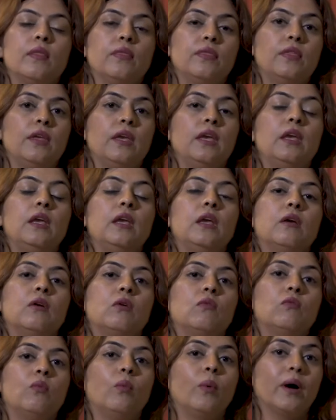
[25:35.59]
the
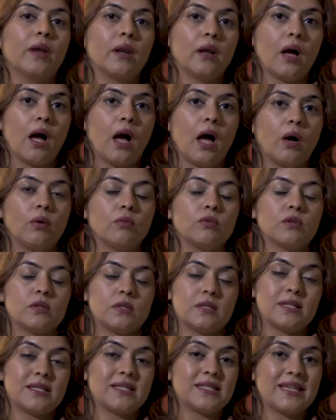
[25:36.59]
workout
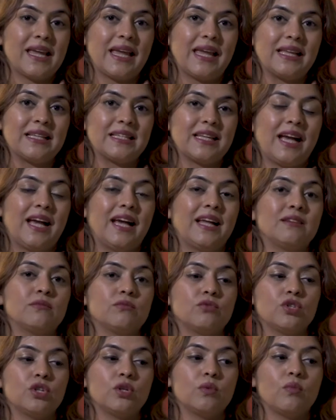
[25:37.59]
state, and
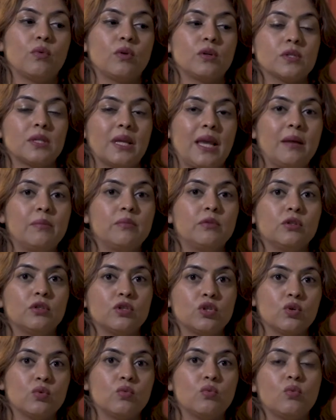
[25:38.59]
she was able
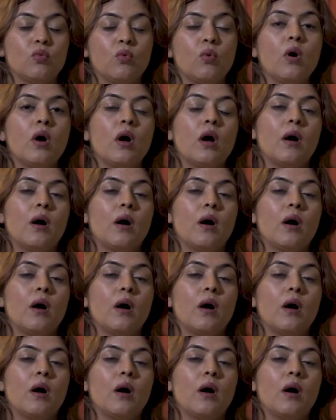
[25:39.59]
to